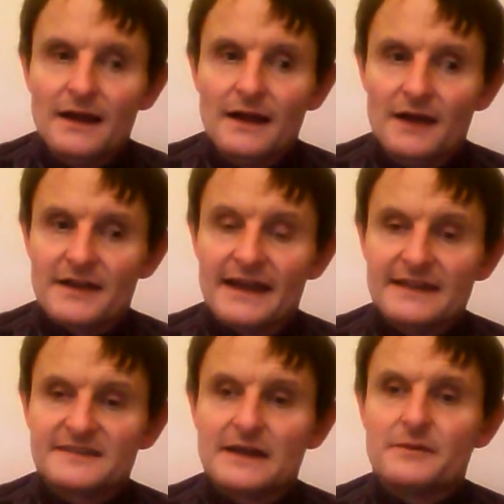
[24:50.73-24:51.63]
Okay,
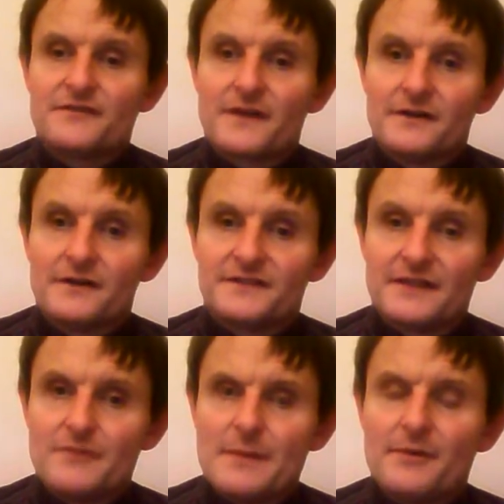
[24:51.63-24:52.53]
let's start with France then.
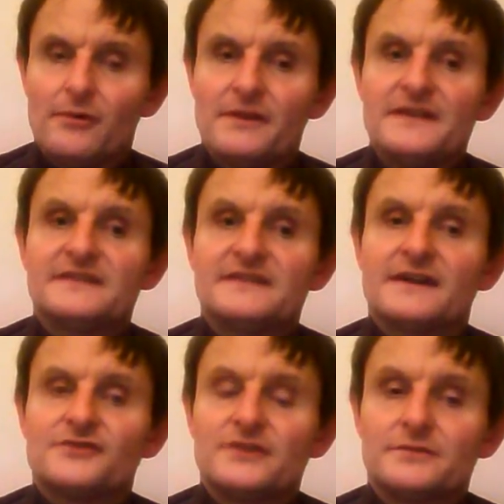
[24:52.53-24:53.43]
Remember, all of these
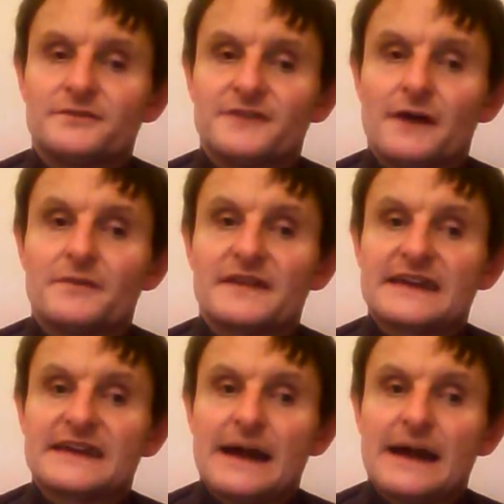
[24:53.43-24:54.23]
countries will start with a